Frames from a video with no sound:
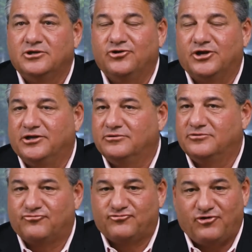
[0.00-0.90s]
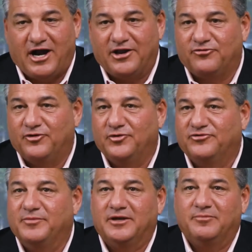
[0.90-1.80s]
You can try to throw
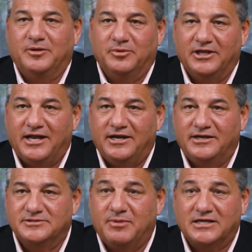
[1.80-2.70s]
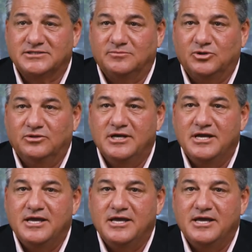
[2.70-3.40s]
as many people at it as possible,